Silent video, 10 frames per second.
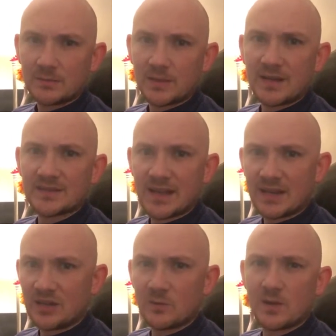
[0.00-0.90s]
But I
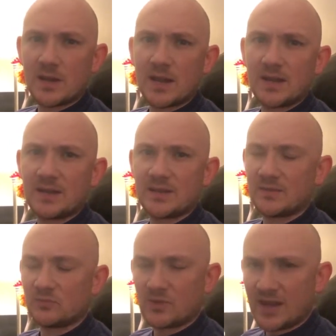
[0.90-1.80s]
decided, you know what, I need
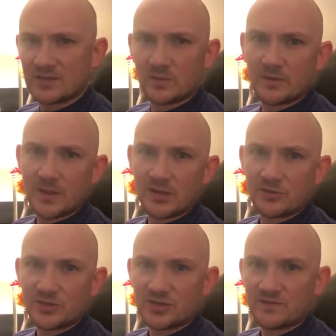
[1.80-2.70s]
to rest with my
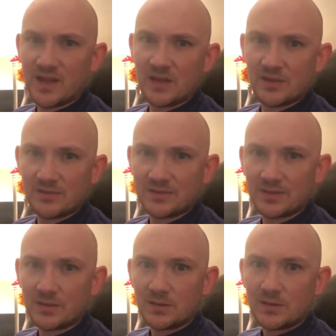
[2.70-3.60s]
Christian values